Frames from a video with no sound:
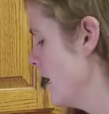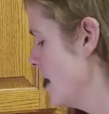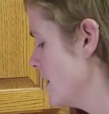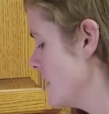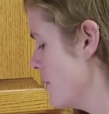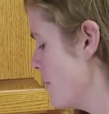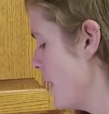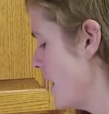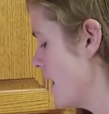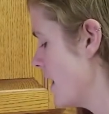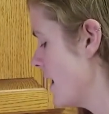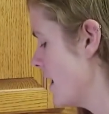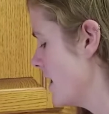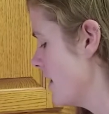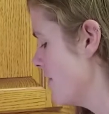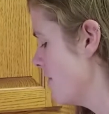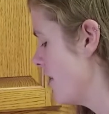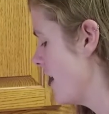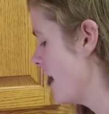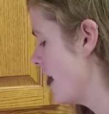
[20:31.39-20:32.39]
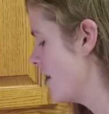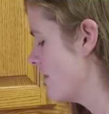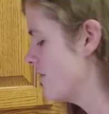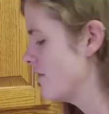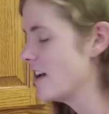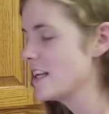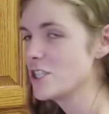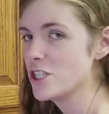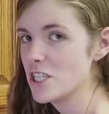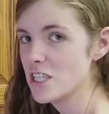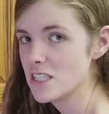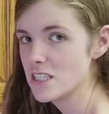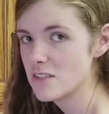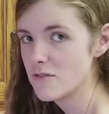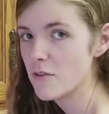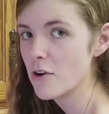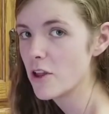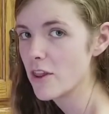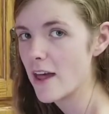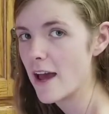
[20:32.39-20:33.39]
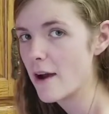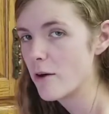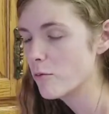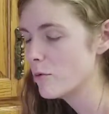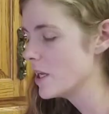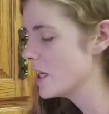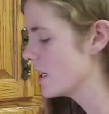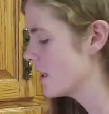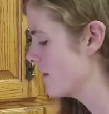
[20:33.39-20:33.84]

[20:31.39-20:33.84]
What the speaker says: depending on if I had veggies for that week.